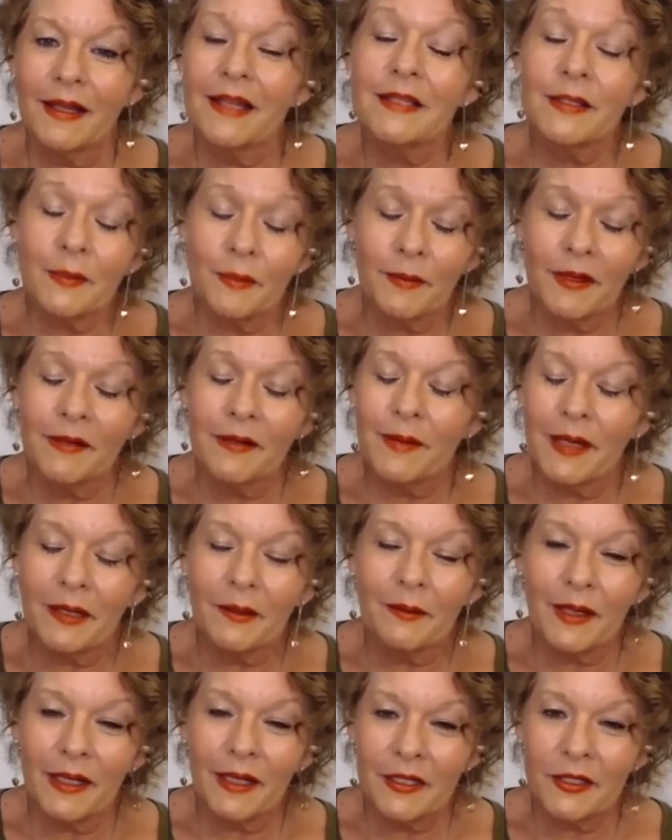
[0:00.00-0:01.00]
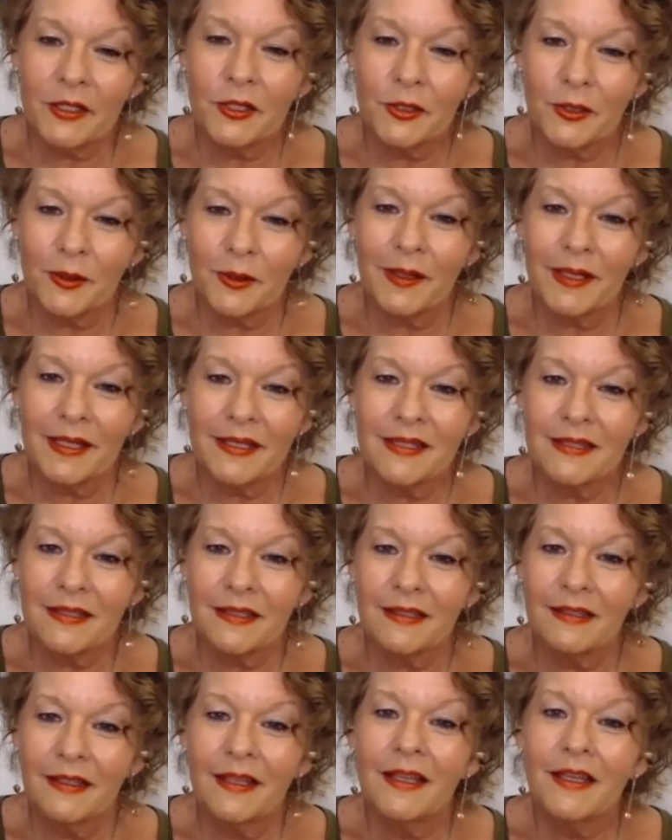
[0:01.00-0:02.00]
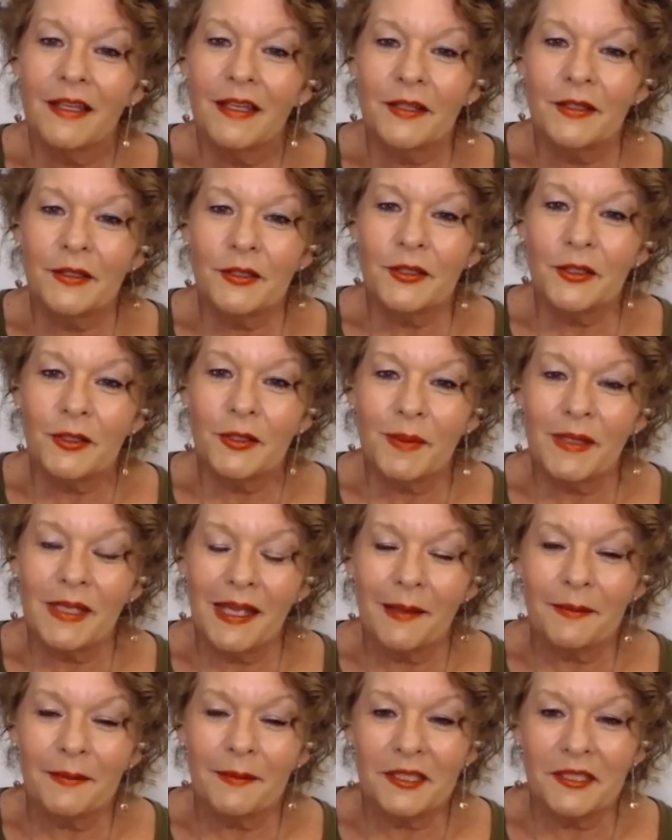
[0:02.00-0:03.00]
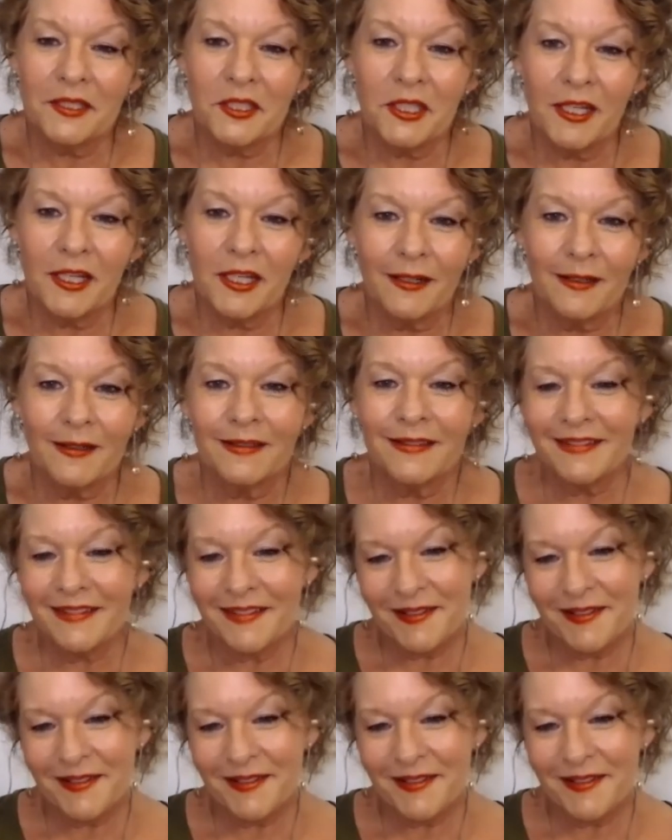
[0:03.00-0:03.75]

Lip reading: It's one of my greatest joys to be able to share.